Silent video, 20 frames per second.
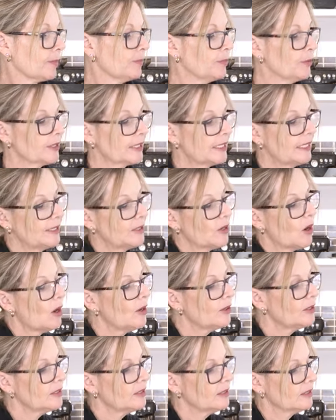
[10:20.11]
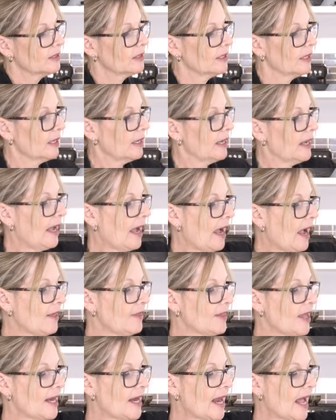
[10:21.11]
put the lid on
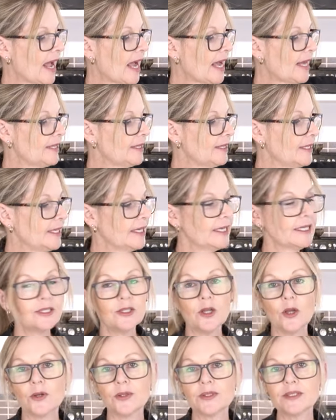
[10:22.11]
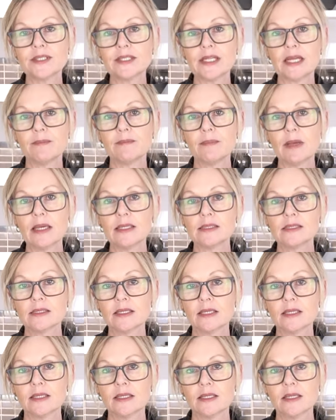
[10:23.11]
and then add the internal steam
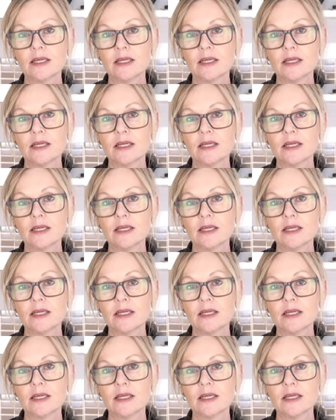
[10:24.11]
basket.